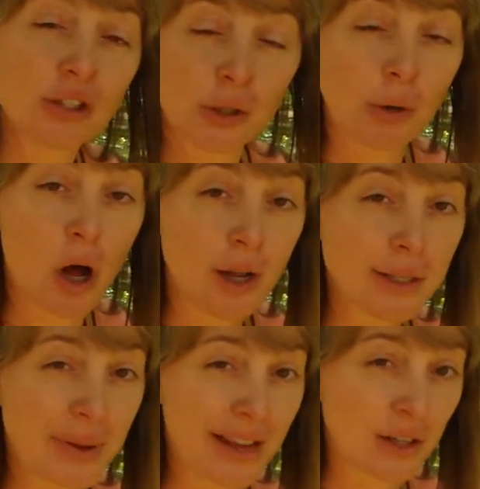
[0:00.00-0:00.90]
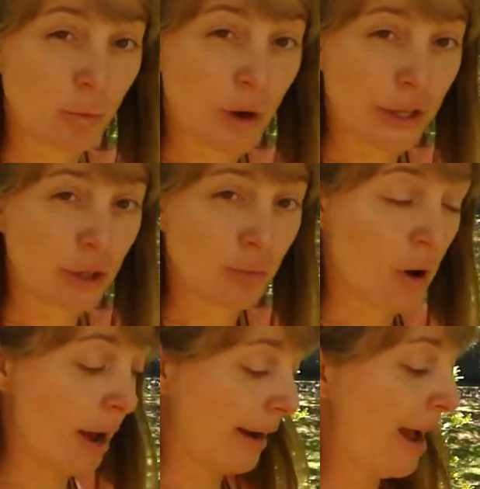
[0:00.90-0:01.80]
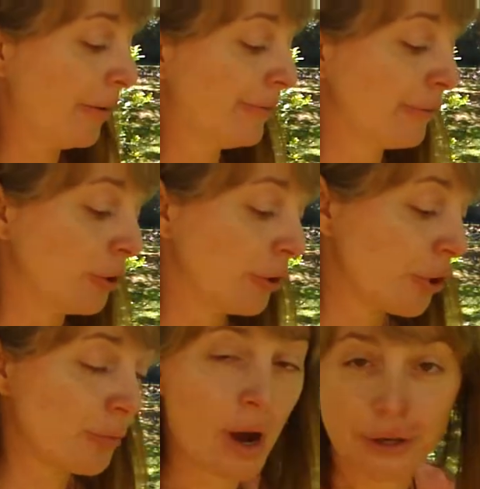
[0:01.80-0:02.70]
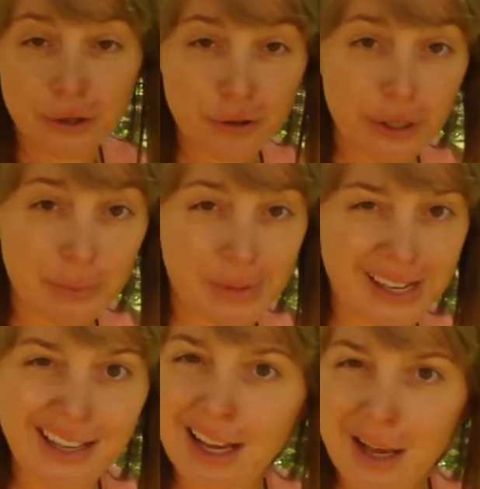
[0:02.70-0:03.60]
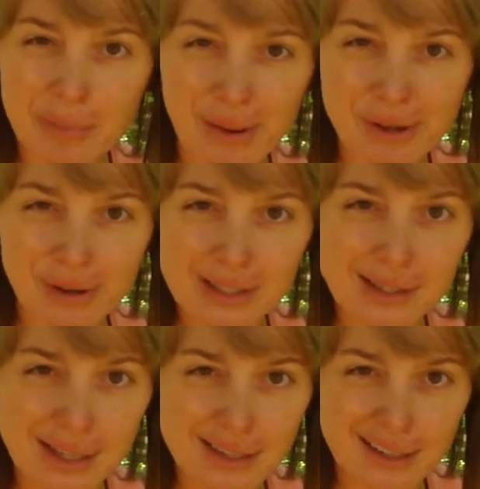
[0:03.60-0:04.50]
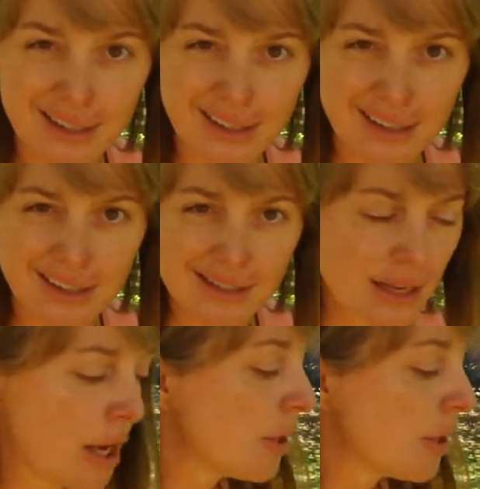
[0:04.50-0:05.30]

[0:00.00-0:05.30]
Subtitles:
So it will all depend on what you want, how full you want your tree to be, maybe what season it is.